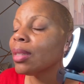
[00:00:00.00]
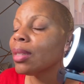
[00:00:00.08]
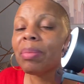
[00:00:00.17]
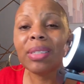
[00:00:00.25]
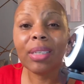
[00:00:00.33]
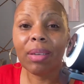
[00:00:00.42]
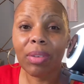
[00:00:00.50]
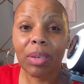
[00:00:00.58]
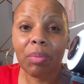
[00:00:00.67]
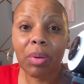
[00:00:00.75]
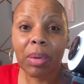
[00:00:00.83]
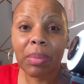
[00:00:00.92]
let me see if
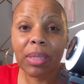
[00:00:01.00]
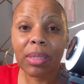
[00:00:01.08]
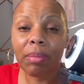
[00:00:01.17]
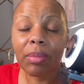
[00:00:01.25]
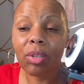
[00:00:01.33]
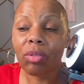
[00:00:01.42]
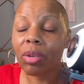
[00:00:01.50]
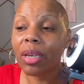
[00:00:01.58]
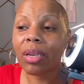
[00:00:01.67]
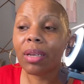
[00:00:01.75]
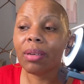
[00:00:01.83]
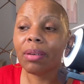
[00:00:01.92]
he bring me something to
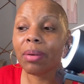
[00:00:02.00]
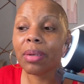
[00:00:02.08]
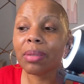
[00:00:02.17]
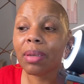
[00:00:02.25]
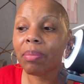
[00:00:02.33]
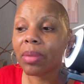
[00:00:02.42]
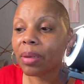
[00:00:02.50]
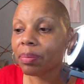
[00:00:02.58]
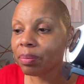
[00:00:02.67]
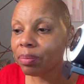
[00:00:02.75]
drink or something.